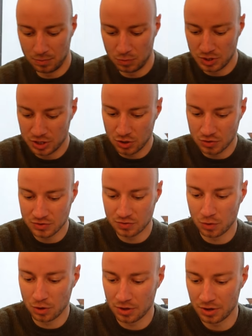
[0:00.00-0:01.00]
we chose
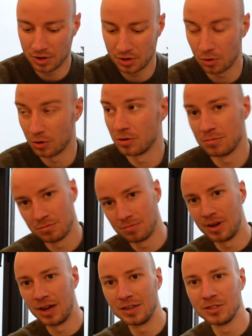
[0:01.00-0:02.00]
for the, or
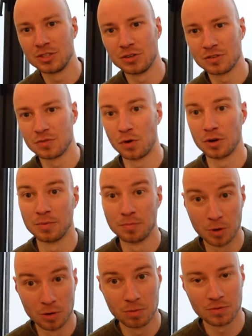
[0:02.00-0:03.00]
Mahal chose for the
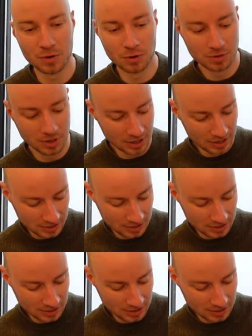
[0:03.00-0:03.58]
purple phone,